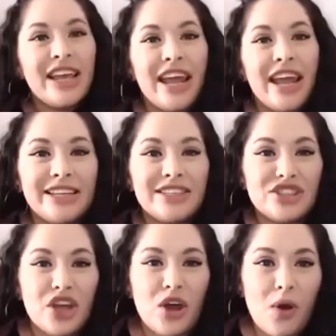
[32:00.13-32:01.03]
And
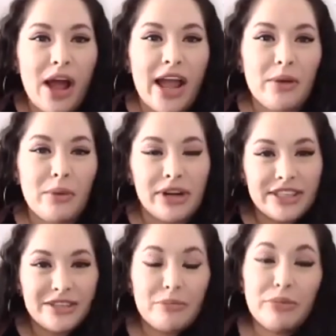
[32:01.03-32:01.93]
so I wanted
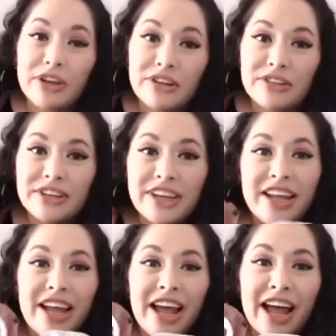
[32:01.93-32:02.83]
to build
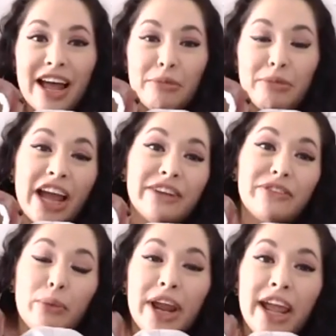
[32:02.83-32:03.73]
um, kind of a
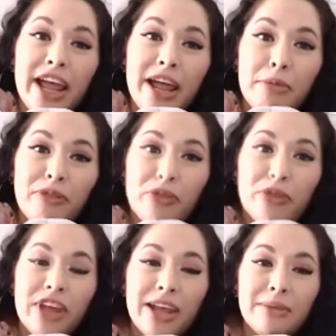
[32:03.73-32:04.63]
ramp for
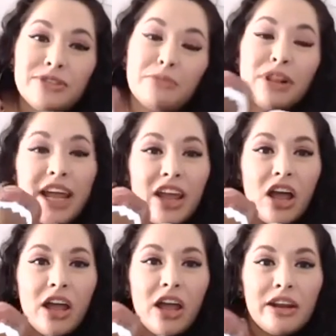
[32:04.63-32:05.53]
them to play
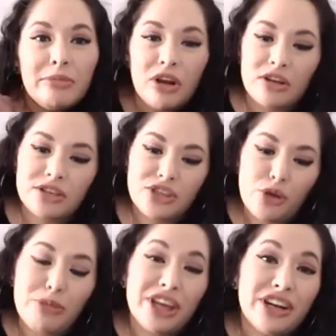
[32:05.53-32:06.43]
on, but also
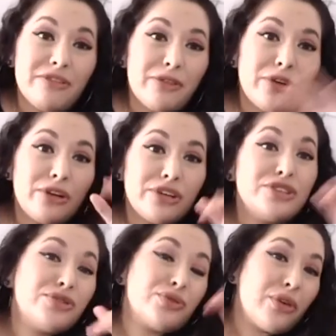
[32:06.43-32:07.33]
big enough for to
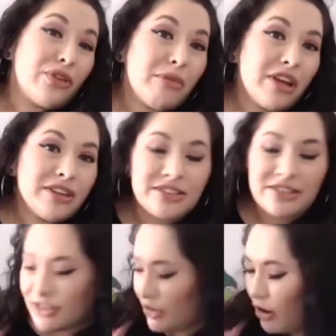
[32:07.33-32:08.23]
store them on so
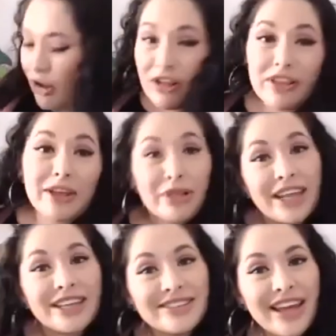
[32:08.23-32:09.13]
that they're all like
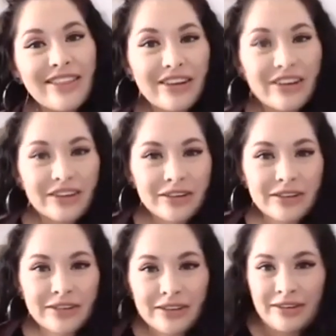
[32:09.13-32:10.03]
playing together.
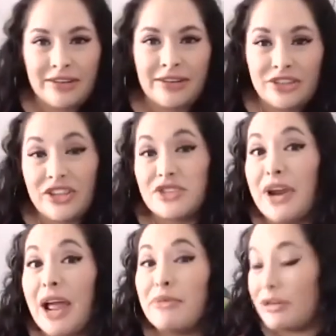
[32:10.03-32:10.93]
So that's what
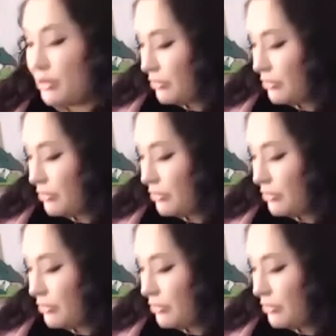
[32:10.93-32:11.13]
I'm going to be